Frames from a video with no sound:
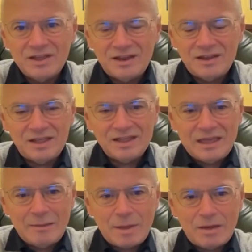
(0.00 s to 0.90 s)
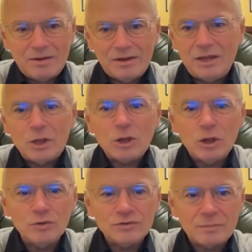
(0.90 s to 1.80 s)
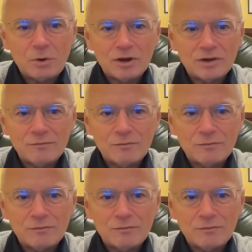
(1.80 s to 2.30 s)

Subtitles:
And they came out and then they closed the market